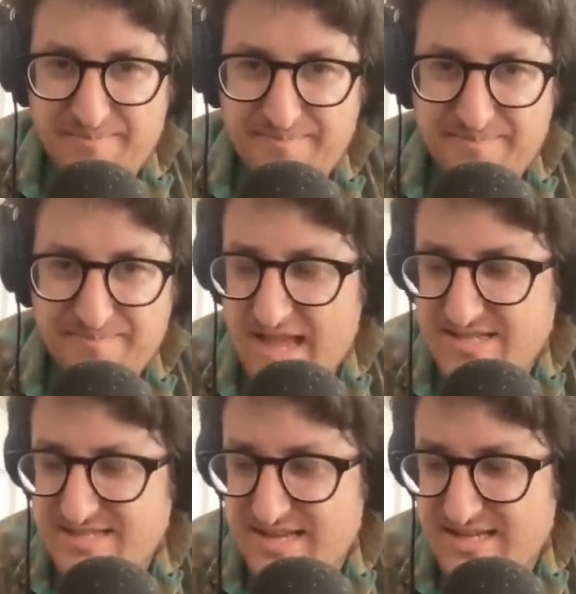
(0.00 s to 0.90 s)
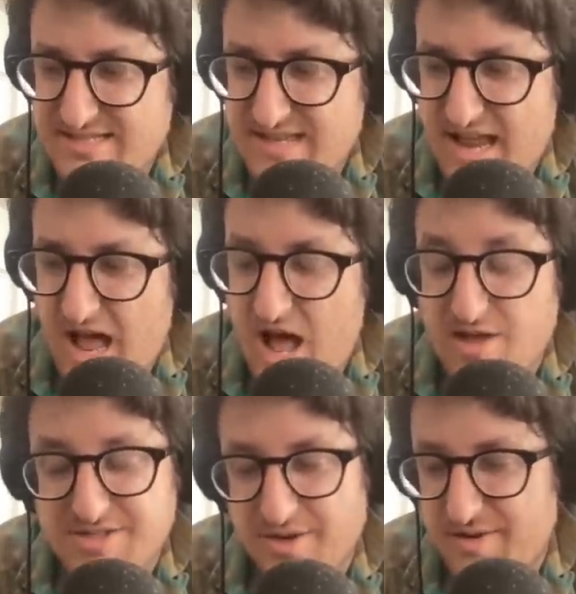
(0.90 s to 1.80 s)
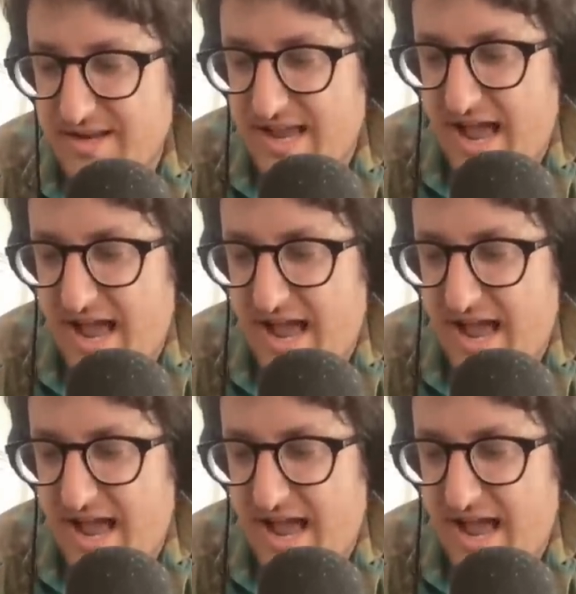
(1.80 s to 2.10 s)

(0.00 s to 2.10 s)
Um, it's it's uh, also